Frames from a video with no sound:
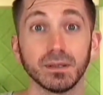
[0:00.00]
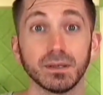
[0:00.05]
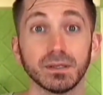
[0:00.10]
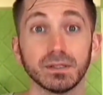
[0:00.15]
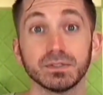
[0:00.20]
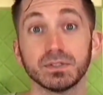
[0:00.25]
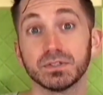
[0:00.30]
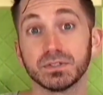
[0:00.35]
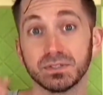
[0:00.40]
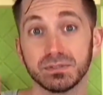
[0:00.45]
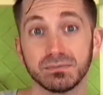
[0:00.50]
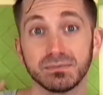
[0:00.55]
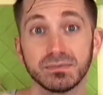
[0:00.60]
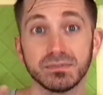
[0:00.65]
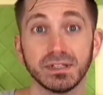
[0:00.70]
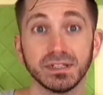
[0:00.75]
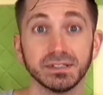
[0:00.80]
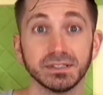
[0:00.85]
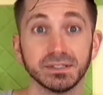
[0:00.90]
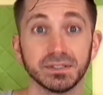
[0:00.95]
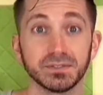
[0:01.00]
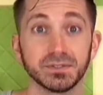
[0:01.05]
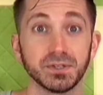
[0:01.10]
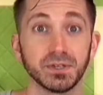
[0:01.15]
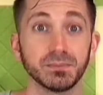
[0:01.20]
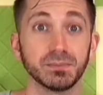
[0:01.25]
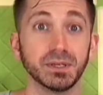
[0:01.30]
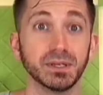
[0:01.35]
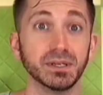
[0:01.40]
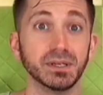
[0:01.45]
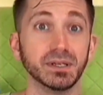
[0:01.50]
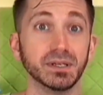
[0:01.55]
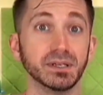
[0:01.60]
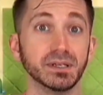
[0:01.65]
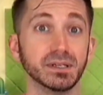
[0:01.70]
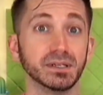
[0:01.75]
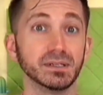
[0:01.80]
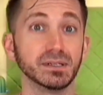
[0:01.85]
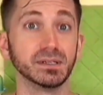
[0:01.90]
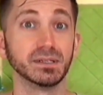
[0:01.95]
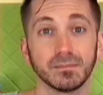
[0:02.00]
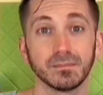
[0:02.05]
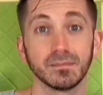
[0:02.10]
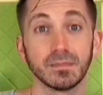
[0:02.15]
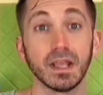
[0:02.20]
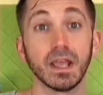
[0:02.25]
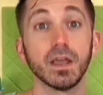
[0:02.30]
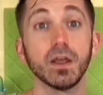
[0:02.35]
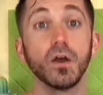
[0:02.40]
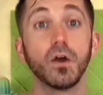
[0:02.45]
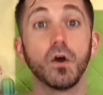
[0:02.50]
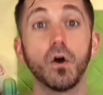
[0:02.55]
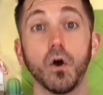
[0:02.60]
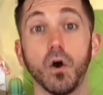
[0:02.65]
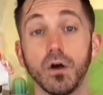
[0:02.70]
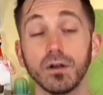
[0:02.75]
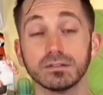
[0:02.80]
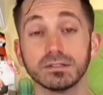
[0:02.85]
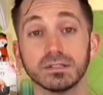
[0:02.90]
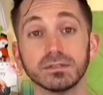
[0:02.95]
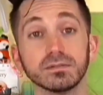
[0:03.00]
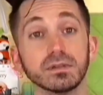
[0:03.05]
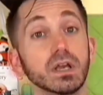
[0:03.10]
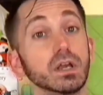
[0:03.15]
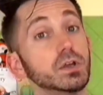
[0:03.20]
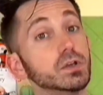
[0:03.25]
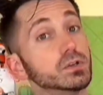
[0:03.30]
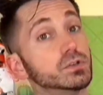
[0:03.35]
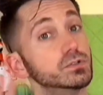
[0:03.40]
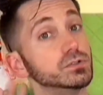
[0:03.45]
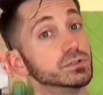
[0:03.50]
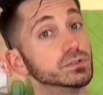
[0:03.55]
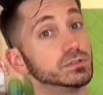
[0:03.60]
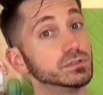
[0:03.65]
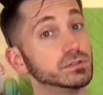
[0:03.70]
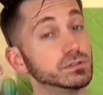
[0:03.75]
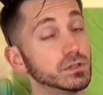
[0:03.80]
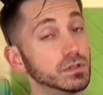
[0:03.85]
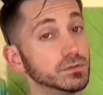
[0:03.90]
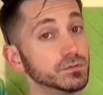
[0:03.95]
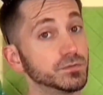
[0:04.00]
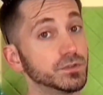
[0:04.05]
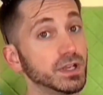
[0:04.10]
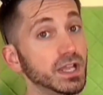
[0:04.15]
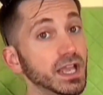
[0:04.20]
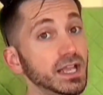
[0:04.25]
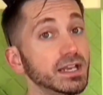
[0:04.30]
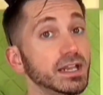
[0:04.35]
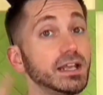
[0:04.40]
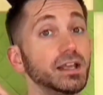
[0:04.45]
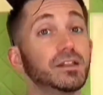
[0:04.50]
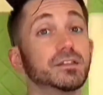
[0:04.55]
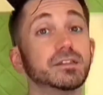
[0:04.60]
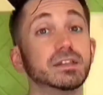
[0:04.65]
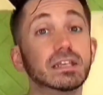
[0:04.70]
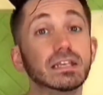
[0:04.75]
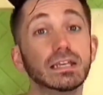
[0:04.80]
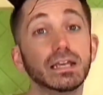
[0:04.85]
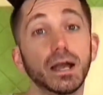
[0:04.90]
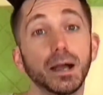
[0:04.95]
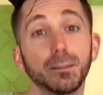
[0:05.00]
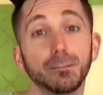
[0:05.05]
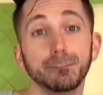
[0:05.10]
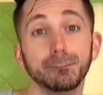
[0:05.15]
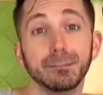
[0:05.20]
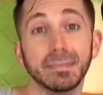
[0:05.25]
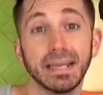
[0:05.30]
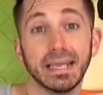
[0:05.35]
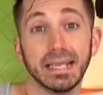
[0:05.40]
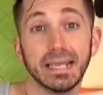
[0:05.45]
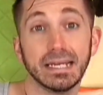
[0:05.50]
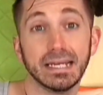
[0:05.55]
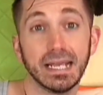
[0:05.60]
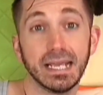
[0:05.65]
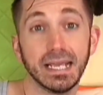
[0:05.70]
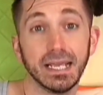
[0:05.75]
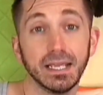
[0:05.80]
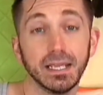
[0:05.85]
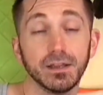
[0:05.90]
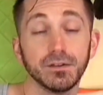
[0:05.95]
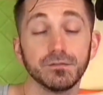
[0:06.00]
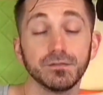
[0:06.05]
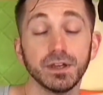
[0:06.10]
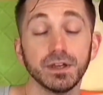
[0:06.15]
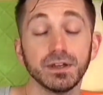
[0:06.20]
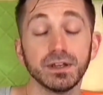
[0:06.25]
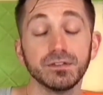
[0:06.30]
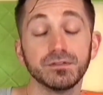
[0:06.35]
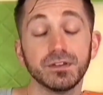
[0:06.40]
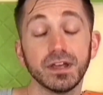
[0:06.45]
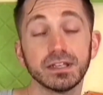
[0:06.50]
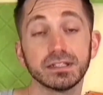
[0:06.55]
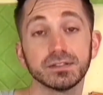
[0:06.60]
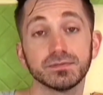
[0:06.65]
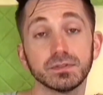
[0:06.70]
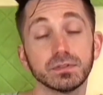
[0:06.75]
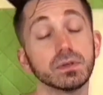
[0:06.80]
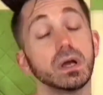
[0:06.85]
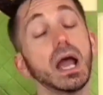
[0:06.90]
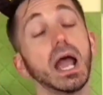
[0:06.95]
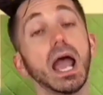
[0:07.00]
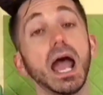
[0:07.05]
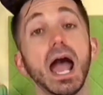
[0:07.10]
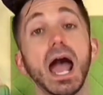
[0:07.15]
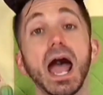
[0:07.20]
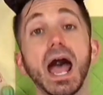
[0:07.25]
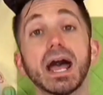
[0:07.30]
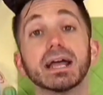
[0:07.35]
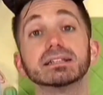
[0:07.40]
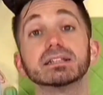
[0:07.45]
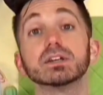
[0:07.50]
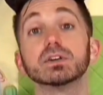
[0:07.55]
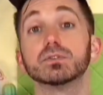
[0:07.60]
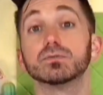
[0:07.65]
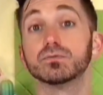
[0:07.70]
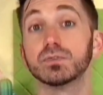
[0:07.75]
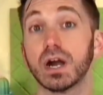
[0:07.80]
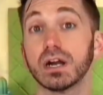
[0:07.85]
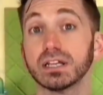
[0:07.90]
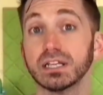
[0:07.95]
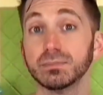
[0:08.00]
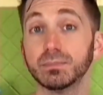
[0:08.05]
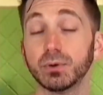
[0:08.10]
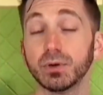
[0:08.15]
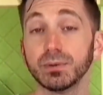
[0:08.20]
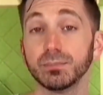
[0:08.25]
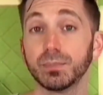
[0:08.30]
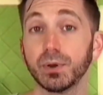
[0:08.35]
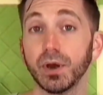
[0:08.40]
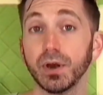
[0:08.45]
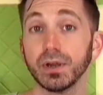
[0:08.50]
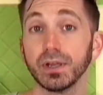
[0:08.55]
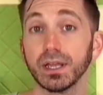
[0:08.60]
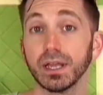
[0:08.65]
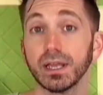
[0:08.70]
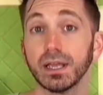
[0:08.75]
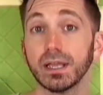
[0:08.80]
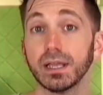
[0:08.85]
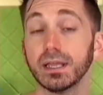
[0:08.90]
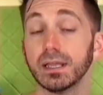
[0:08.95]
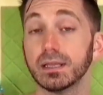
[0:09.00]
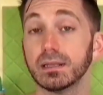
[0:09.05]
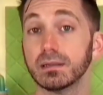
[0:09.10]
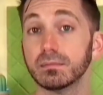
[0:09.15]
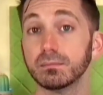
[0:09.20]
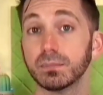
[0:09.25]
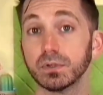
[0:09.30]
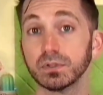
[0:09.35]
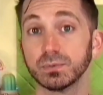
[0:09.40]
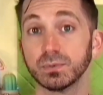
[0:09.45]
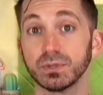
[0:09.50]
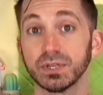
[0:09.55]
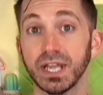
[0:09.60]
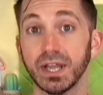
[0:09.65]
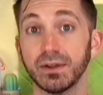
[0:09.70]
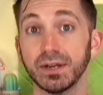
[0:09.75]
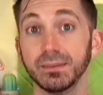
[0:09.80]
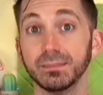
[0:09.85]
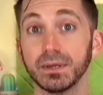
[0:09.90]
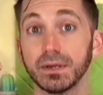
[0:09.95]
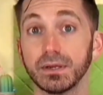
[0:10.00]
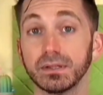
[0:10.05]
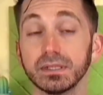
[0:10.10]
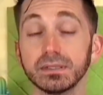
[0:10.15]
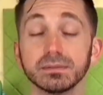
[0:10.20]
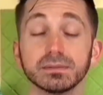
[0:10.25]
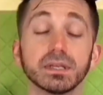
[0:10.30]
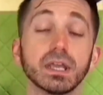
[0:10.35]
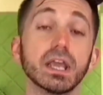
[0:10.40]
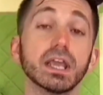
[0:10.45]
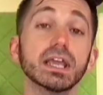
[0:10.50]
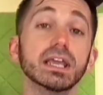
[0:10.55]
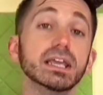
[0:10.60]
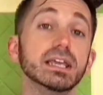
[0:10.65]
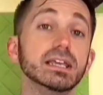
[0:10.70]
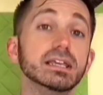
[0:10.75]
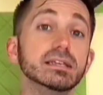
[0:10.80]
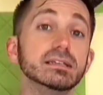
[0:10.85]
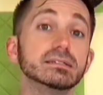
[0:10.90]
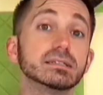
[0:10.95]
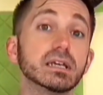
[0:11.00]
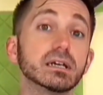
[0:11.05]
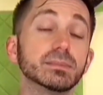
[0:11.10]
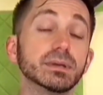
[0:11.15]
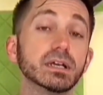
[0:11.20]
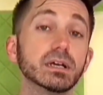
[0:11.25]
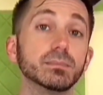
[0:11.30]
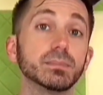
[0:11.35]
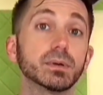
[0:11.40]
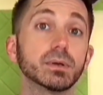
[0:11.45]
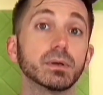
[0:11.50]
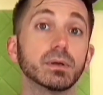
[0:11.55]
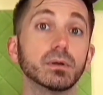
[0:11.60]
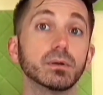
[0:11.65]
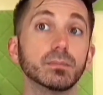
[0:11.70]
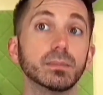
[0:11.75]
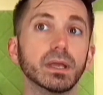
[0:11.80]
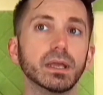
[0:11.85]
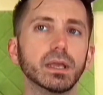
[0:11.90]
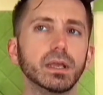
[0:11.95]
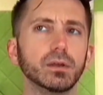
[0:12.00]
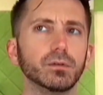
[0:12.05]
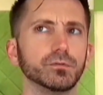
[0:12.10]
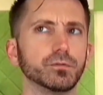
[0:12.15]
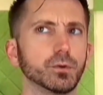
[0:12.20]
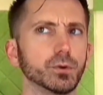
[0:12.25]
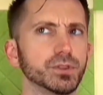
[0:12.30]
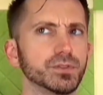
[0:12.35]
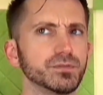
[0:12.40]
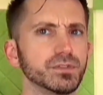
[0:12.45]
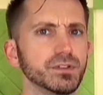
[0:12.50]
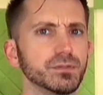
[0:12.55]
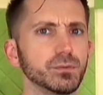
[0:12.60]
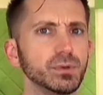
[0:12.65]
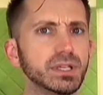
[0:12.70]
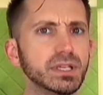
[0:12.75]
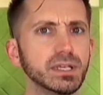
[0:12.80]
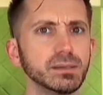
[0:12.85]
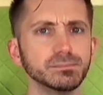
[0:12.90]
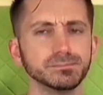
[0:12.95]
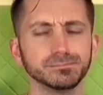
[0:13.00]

Just slightly disturbing. Also, don't forget the May Day Fairy Festival at Rocky Point Park in Baltimore County, Maryland is coming up May 4th and 5th weekend.